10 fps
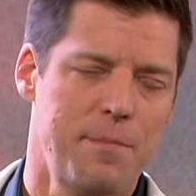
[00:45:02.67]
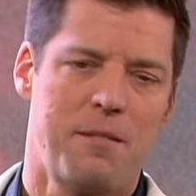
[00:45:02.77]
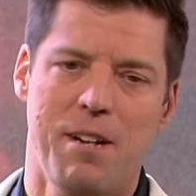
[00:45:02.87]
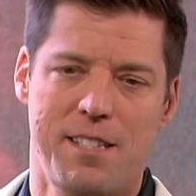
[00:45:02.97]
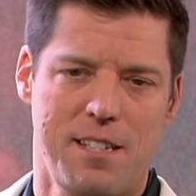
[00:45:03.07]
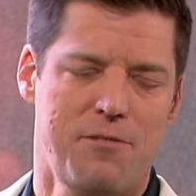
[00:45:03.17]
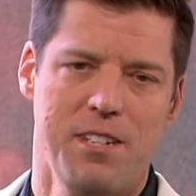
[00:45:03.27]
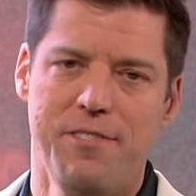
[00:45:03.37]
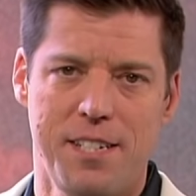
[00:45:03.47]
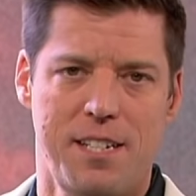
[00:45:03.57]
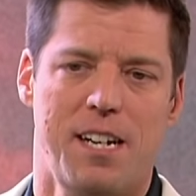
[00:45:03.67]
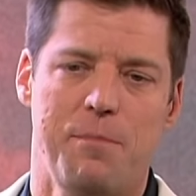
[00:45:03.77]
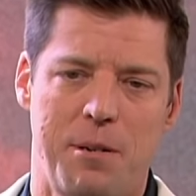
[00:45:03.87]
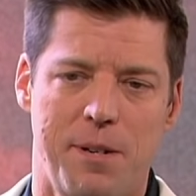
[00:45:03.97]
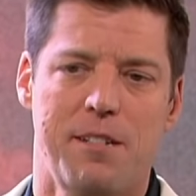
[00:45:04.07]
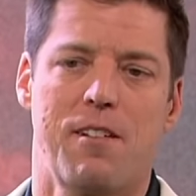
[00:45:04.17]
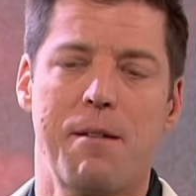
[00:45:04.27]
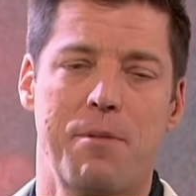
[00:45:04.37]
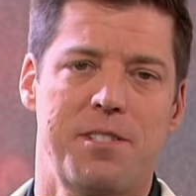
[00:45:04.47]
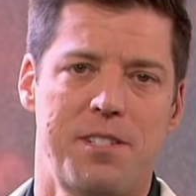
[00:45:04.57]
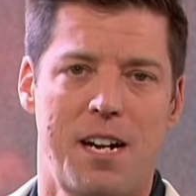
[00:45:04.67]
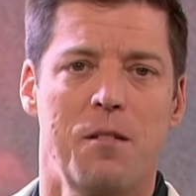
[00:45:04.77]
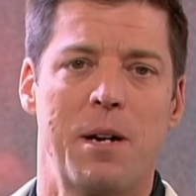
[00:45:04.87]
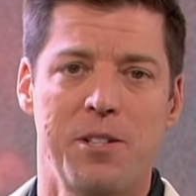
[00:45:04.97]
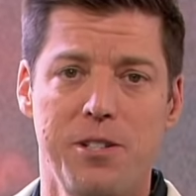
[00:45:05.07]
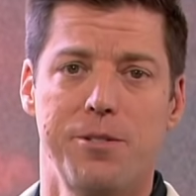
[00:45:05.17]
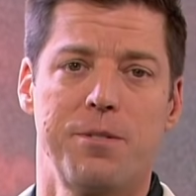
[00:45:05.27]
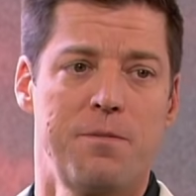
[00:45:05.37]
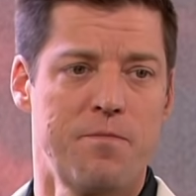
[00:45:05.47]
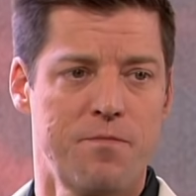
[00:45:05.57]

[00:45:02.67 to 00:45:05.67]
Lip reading: about myself or even to talk about my grandpa, it's to talk about you.